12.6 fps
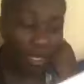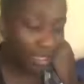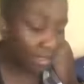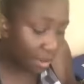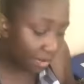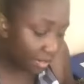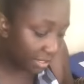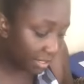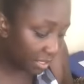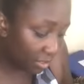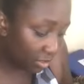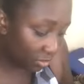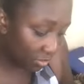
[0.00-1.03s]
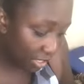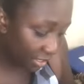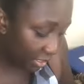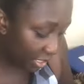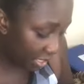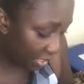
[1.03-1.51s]
There is
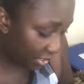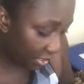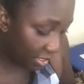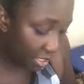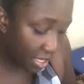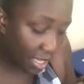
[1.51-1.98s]
illustrations.